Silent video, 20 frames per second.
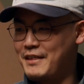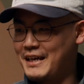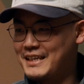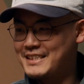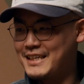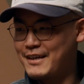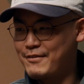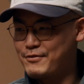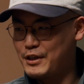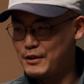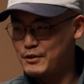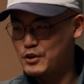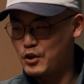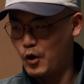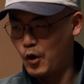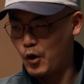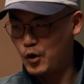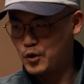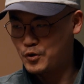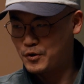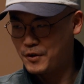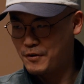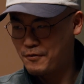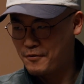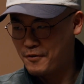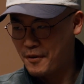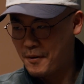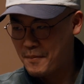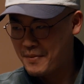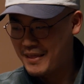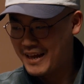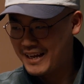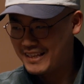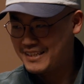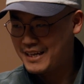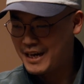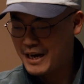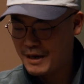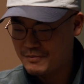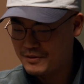things that have changed culturally from that
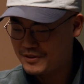time